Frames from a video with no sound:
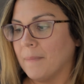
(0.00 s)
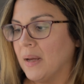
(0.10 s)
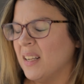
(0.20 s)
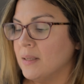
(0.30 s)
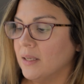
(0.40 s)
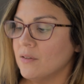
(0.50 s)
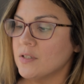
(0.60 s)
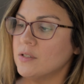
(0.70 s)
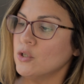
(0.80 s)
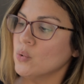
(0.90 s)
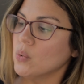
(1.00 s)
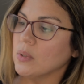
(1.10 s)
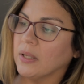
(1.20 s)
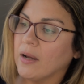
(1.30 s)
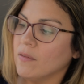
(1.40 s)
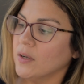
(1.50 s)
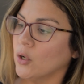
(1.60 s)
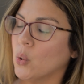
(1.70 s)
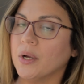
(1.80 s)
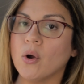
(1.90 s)
And it gives you kind of like
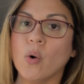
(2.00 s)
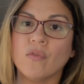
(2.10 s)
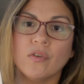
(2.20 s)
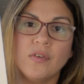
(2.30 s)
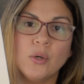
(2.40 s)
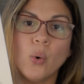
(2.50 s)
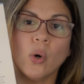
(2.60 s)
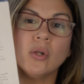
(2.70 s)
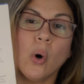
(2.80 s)
a quick overview of